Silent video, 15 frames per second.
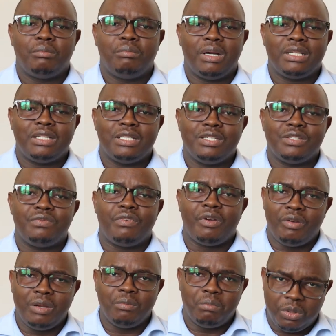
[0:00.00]
budget is
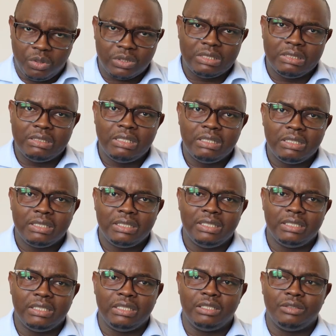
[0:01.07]
very important
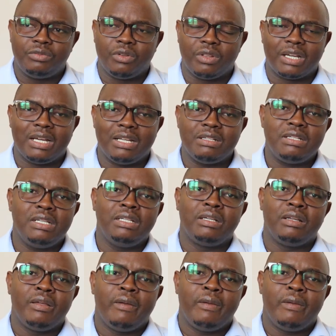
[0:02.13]
for the country,